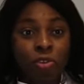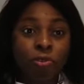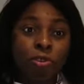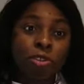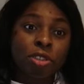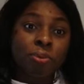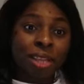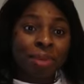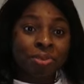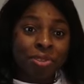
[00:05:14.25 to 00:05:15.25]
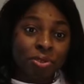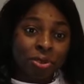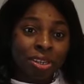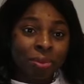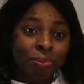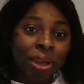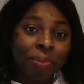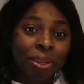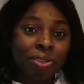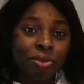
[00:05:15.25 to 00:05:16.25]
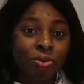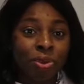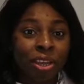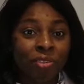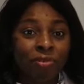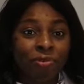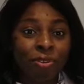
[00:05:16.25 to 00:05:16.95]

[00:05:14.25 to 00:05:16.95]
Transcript: Of course, sometimes in student apartments you can